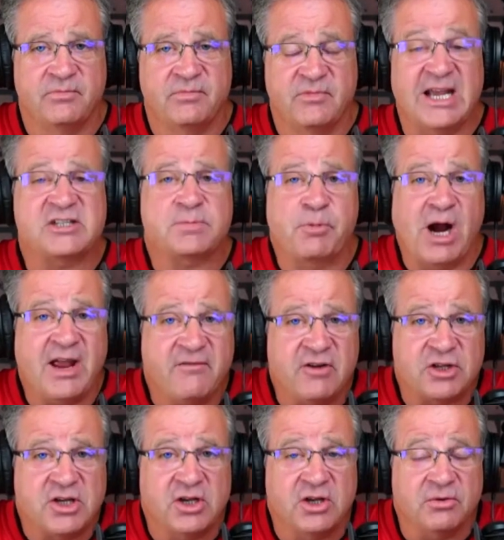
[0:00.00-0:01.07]
That's
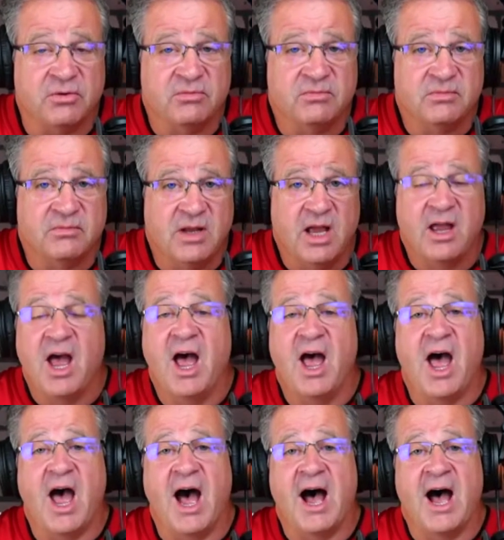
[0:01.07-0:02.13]
private to you.
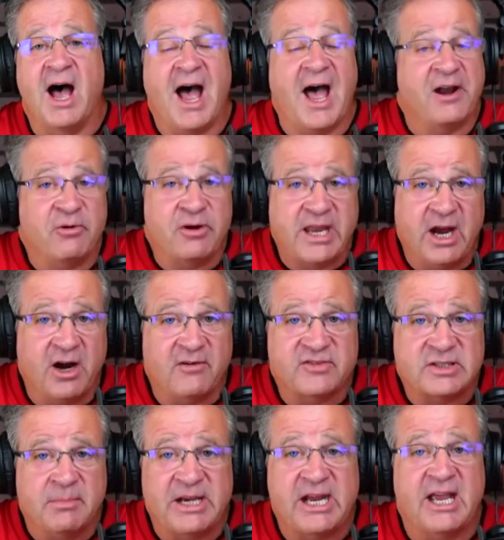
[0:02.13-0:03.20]
I don't care if
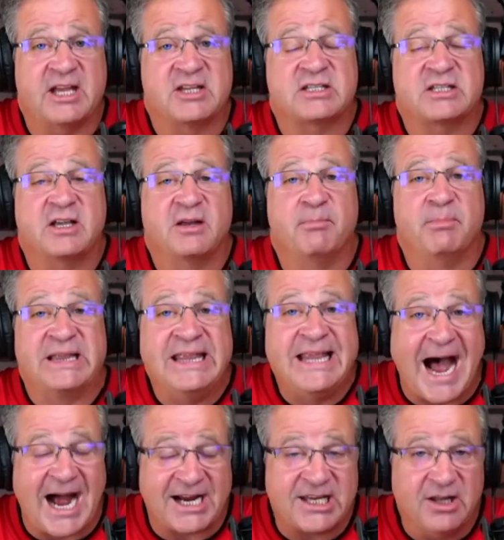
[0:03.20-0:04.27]
somebody has
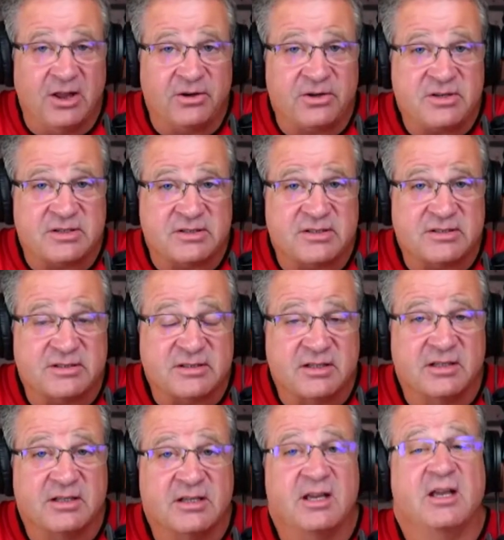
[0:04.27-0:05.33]
binoculars,
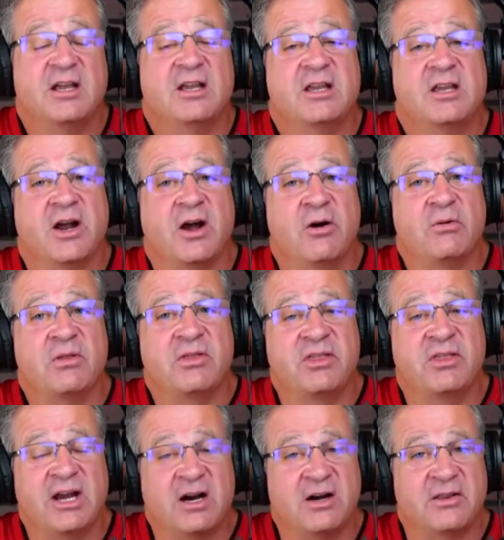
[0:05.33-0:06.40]
you know,
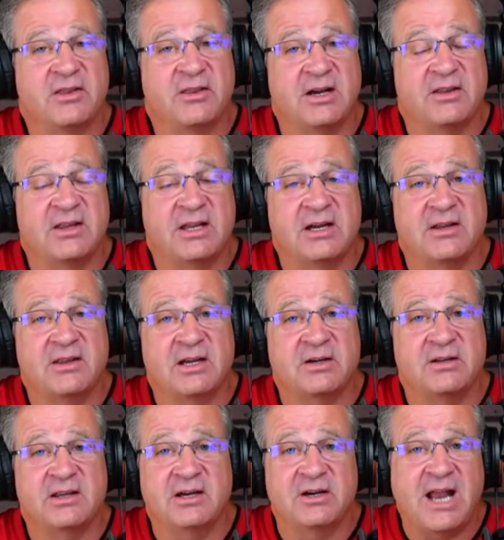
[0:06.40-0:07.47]
they're
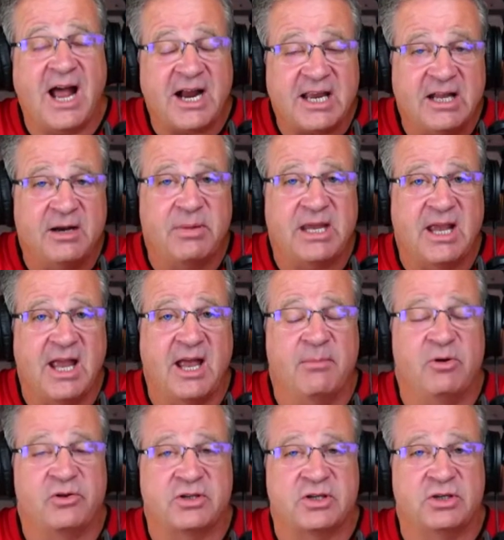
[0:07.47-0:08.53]
not going to be
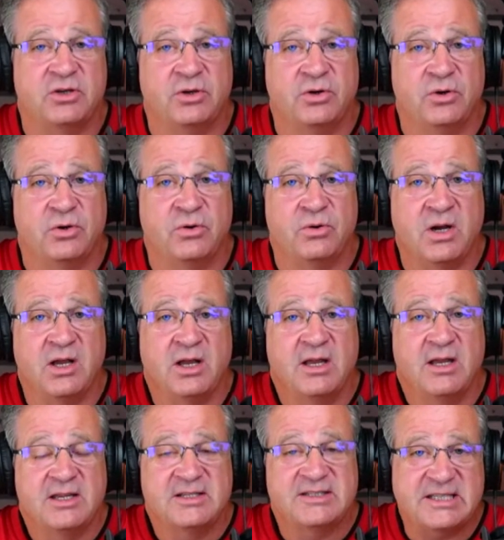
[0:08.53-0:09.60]
able to
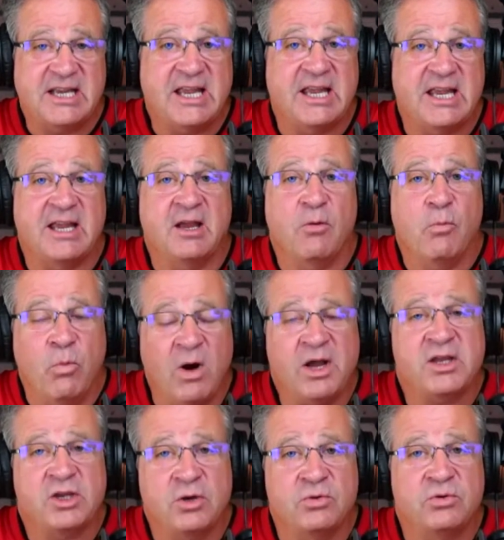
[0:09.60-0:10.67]
see
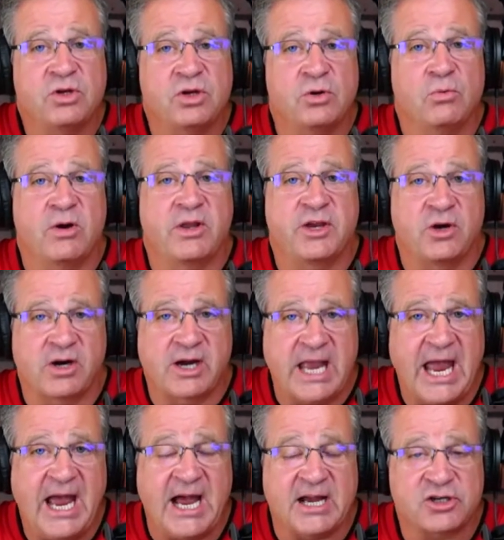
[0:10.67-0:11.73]
what you do with your
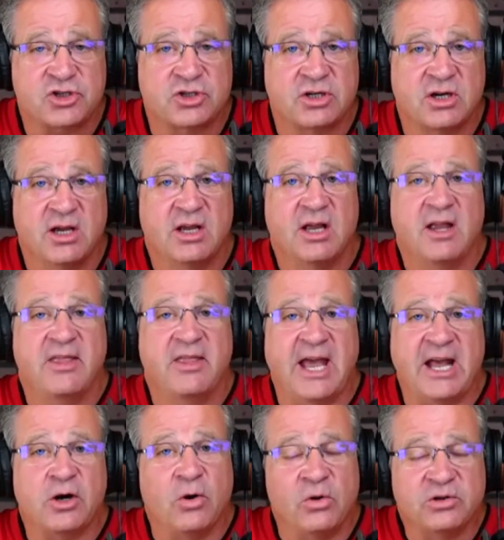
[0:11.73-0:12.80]
cash.
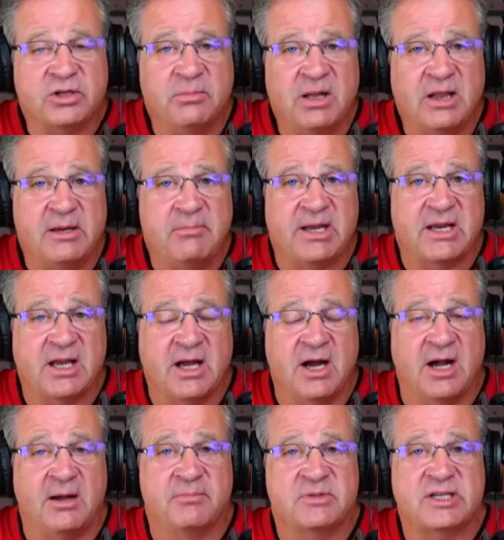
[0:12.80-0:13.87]
That ultimately
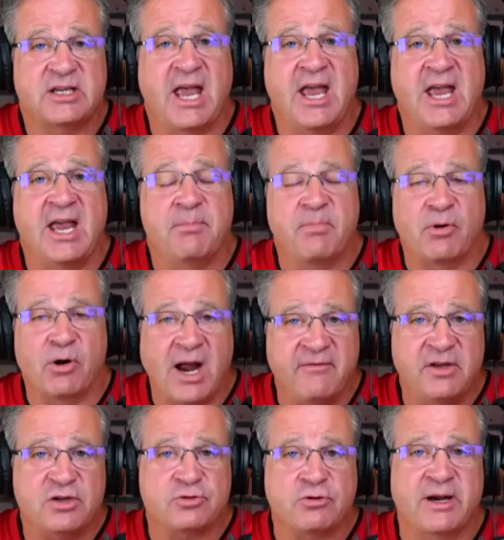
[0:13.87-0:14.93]
becomes a
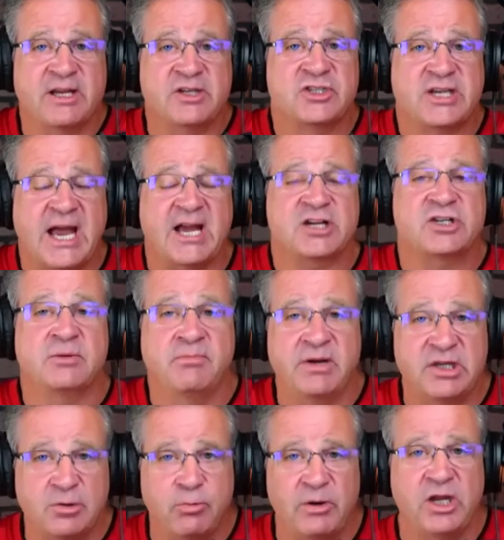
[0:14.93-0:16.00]
private transaction
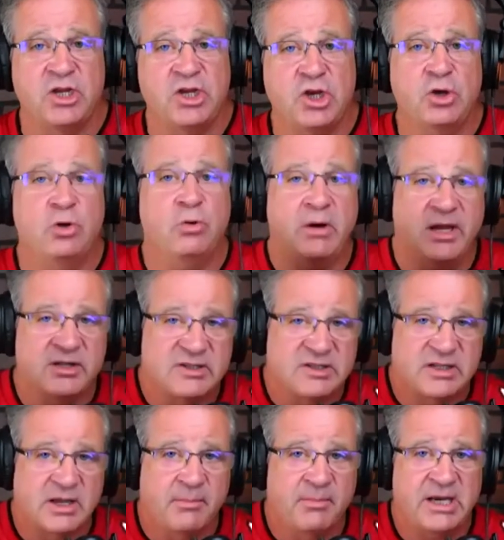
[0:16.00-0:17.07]
between you and
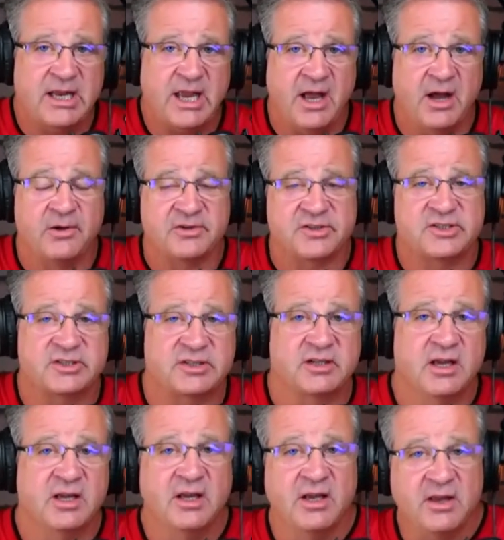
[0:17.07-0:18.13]
somebody else
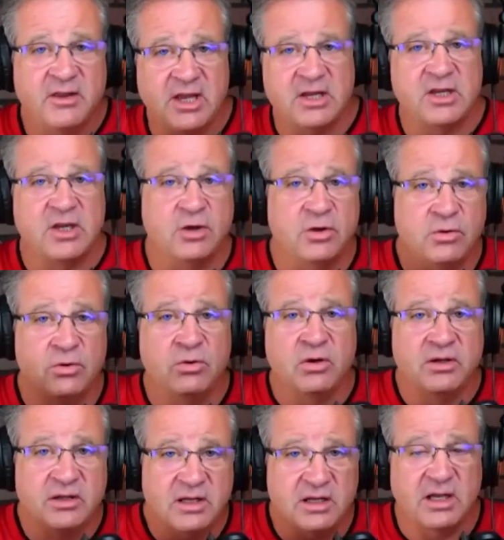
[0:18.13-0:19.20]
that you
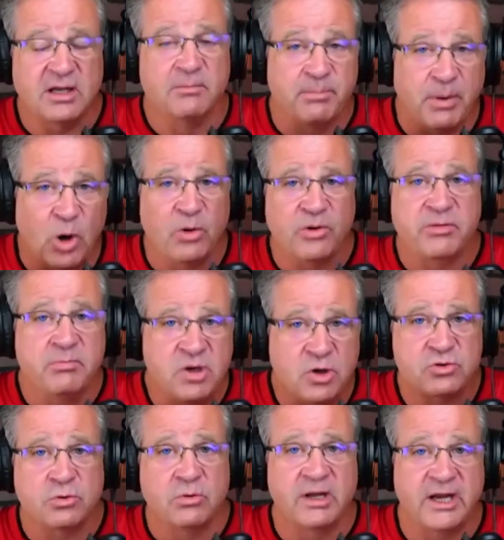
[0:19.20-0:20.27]
both
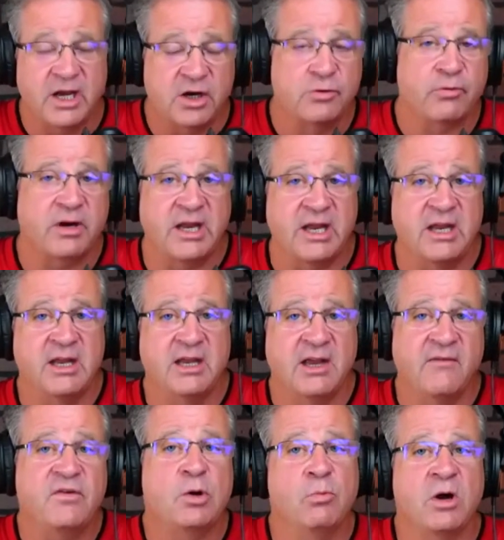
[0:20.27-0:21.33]
mutually agree
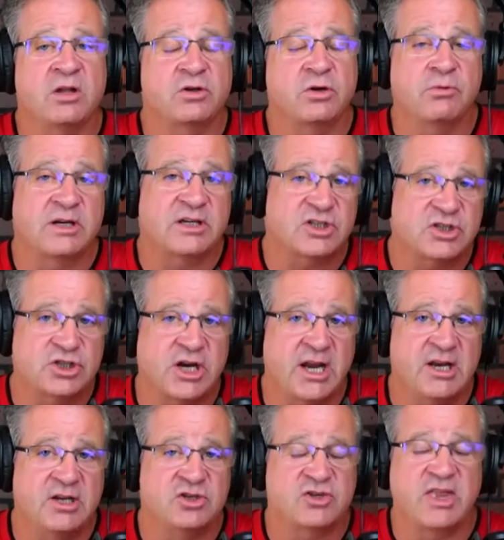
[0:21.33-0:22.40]
if you want to
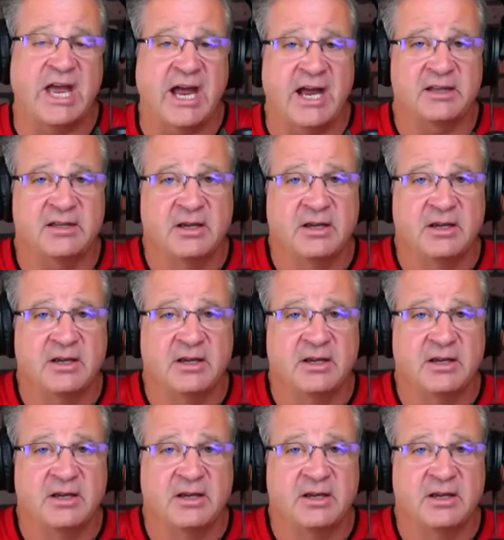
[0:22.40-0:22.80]
exchange that.